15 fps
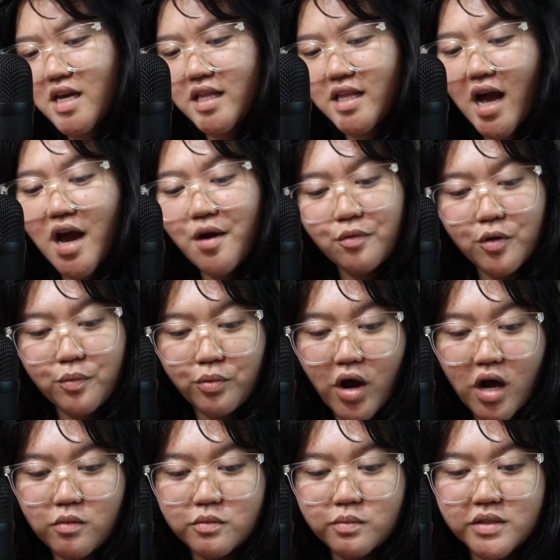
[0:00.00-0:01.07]
and I will
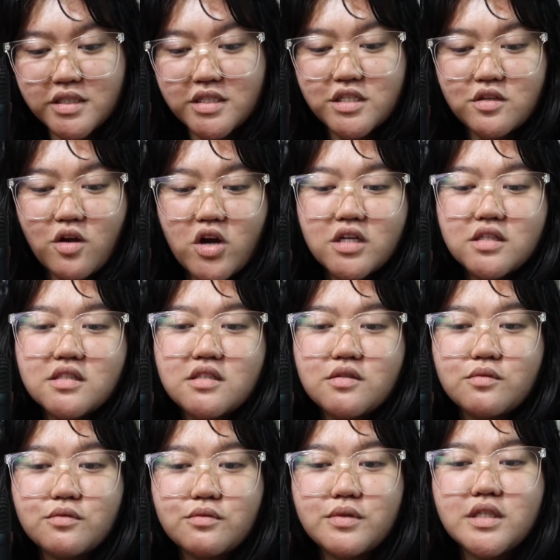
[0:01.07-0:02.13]
probably start
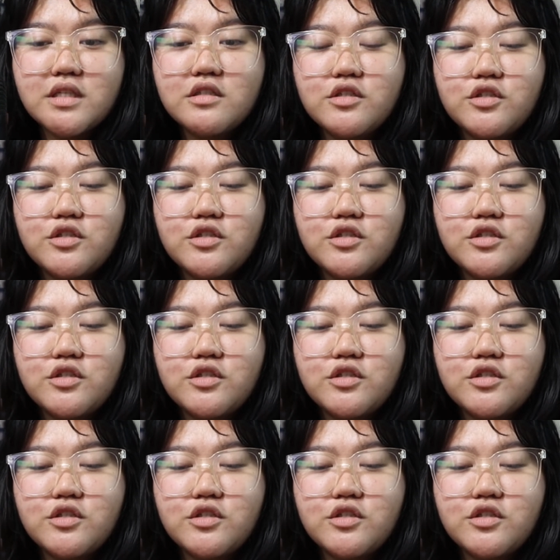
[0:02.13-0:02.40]
real